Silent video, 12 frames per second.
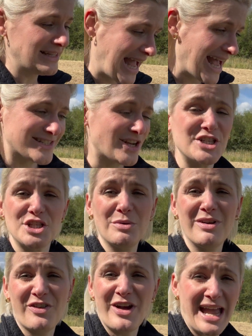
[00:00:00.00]
as I do
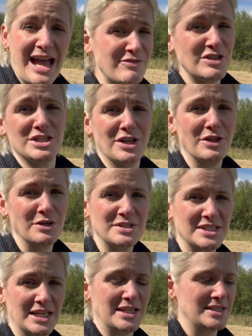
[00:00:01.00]
if I haven't done those
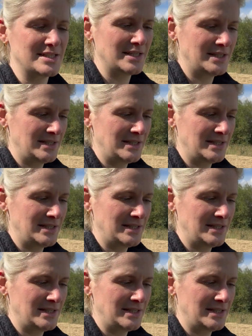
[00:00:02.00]
things.